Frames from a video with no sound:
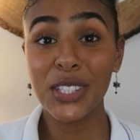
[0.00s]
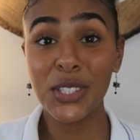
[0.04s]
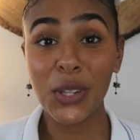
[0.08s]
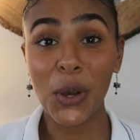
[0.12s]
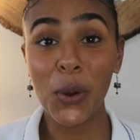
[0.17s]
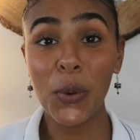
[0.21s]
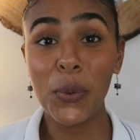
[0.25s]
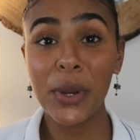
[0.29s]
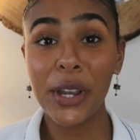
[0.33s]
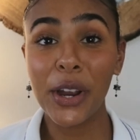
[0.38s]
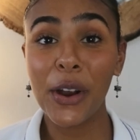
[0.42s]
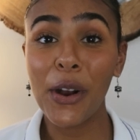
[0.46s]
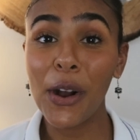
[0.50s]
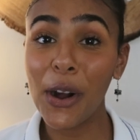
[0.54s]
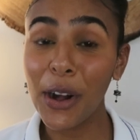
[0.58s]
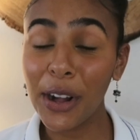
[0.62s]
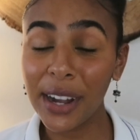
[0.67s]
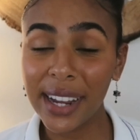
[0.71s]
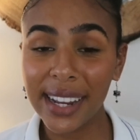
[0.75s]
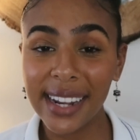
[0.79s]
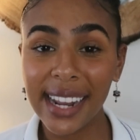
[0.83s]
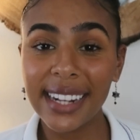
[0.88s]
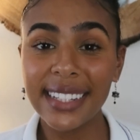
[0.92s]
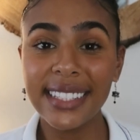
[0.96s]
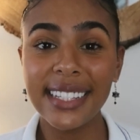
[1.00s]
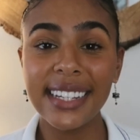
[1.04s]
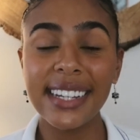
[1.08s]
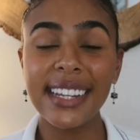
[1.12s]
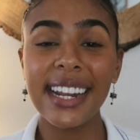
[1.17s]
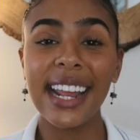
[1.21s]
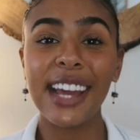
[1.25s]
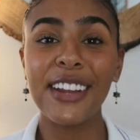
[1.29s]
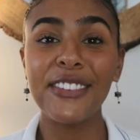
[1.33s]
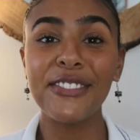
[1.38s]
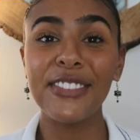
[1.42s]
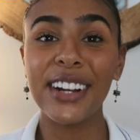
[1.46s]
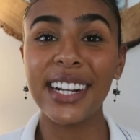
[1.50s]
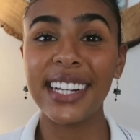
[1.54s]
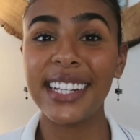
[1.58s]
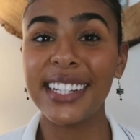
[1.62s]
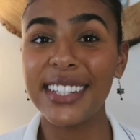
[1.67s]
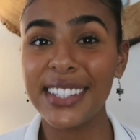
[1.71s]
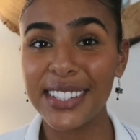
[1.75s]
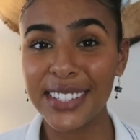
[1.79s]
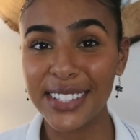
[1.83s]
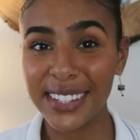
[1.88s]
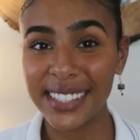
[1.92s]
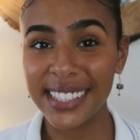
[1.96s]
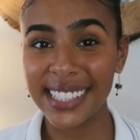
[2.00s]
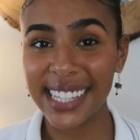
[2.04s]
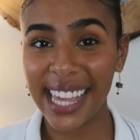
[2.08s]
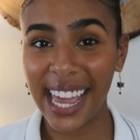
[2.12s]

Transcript: So we are all connected and ready to start